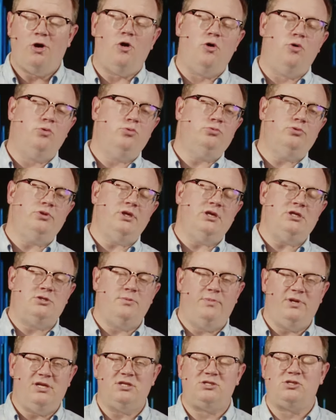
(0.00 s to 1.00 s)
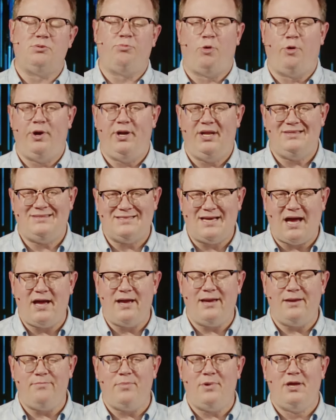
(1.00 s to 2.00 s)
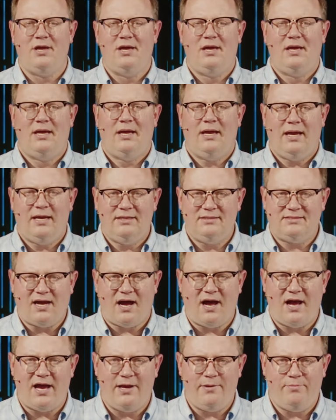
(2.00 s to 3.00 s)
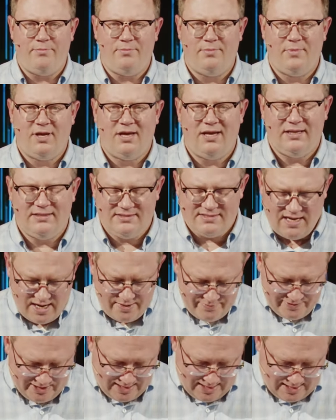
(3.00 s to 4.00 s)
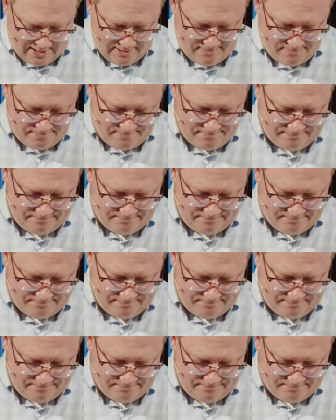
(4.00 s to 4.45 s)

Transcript: only to be disappointed time and time and time again.